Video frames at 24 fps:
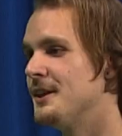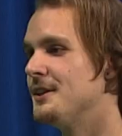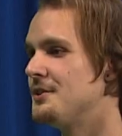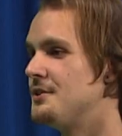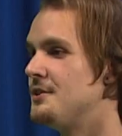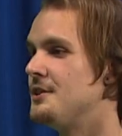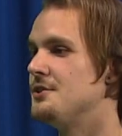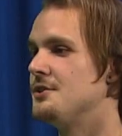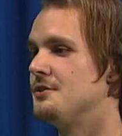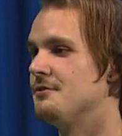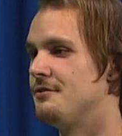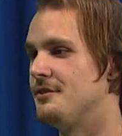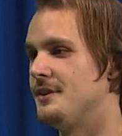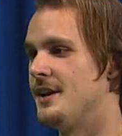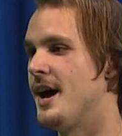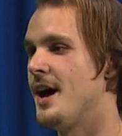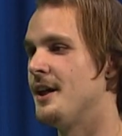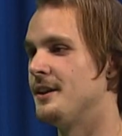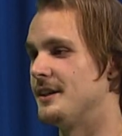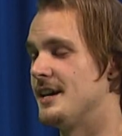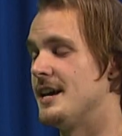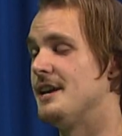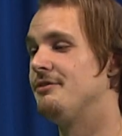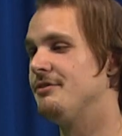the season
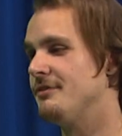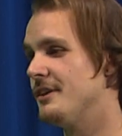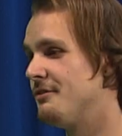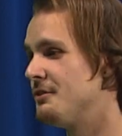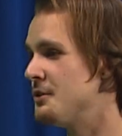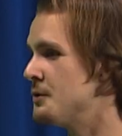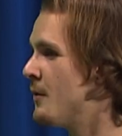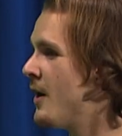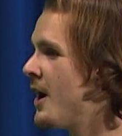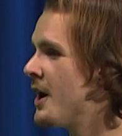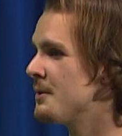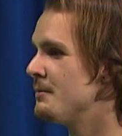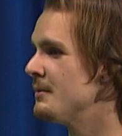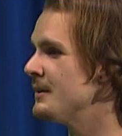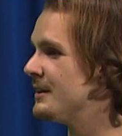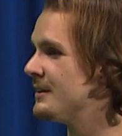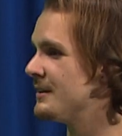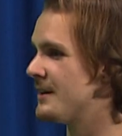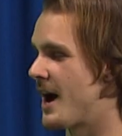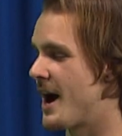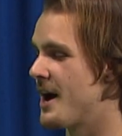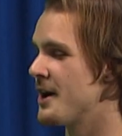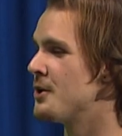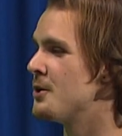finale if, if you ah. want to be.
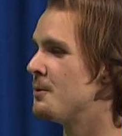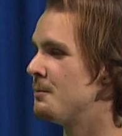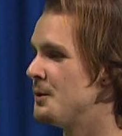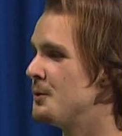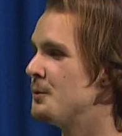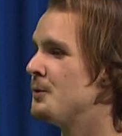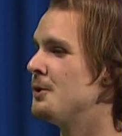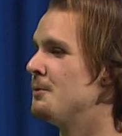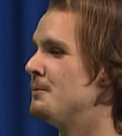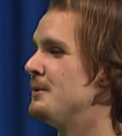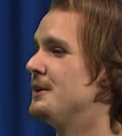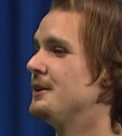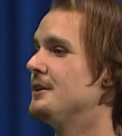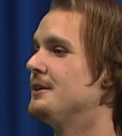I hope you will be.